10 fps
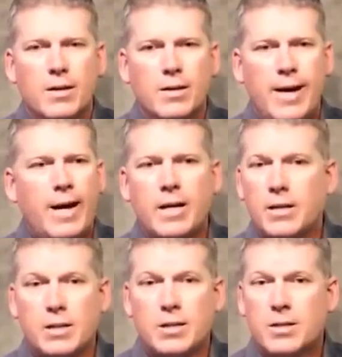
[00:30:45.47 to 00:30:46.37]
That
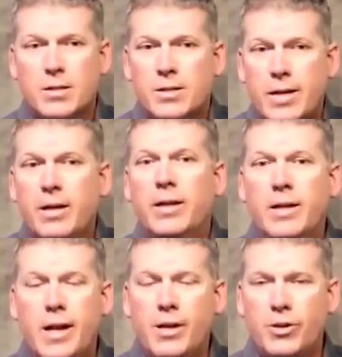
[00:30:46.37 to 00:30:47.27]
is stealing
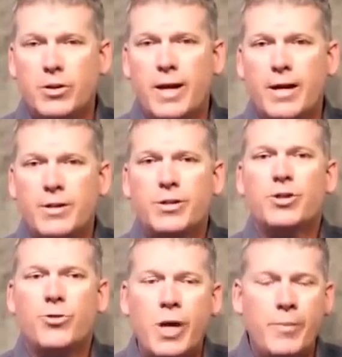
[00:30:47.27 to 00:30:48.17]
the nation. That is
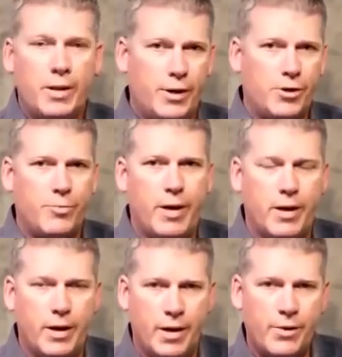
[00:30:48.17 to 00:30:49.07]
extreme election
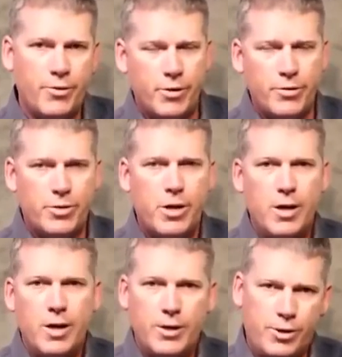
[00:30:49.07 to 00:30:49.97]
meddling. And under those
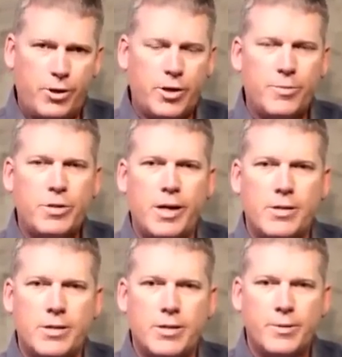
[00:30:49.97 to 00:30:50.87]

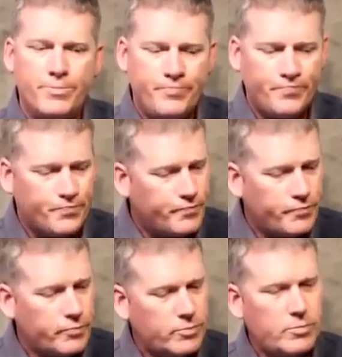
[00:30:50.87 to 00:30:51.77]
circumstances,
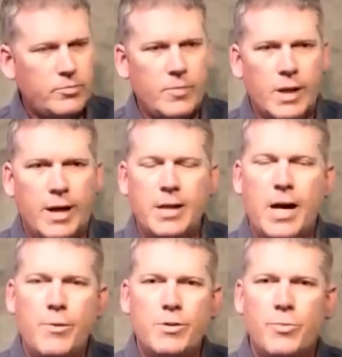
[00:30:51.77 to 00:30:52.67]
I think
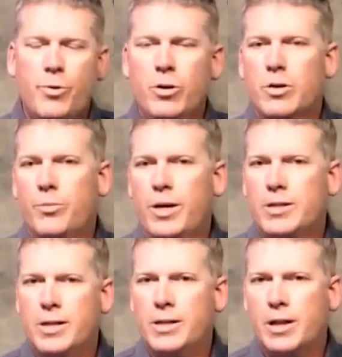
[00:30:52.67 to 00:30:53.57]
I would support the
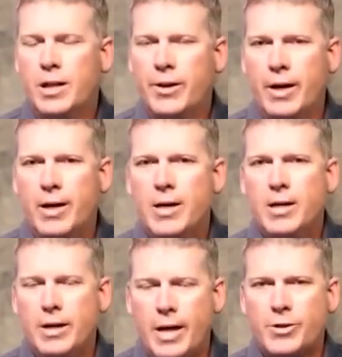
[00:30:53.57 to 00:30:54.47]
president declaring
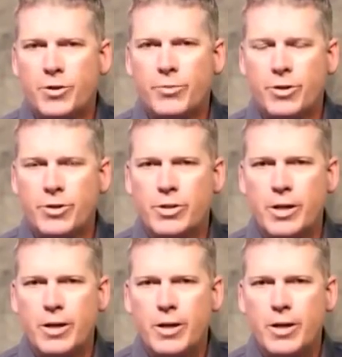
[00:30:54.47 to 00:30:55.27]
a national emergency